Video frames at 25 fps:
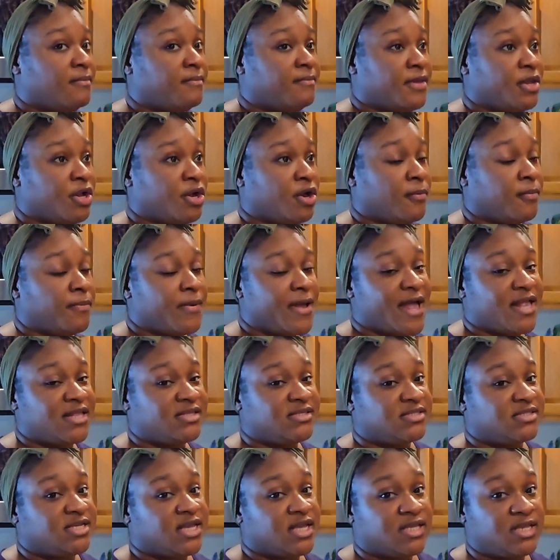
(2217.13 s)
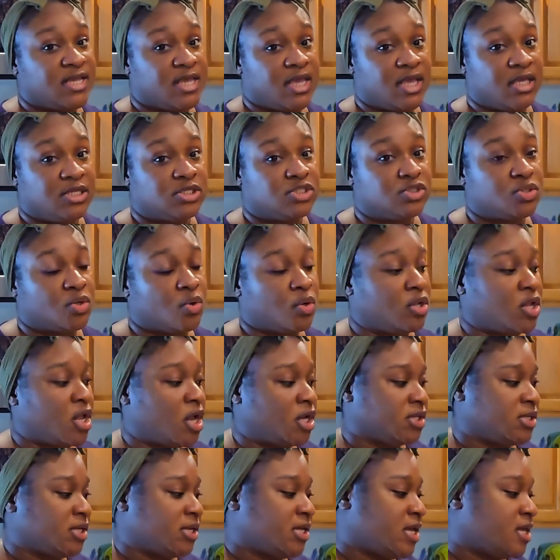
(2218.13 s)
bigger pans they take so
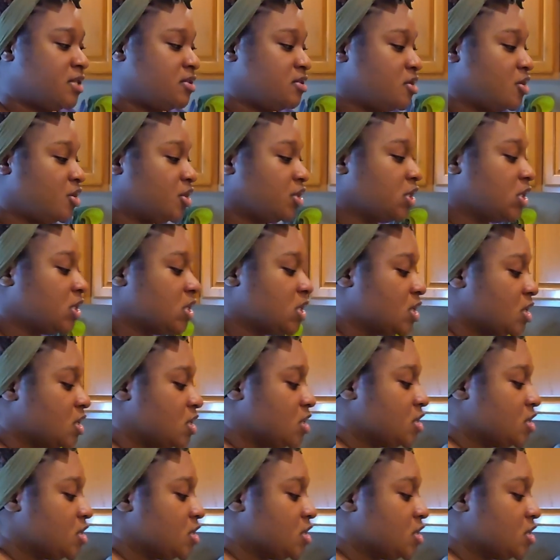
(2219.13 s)
long to get done.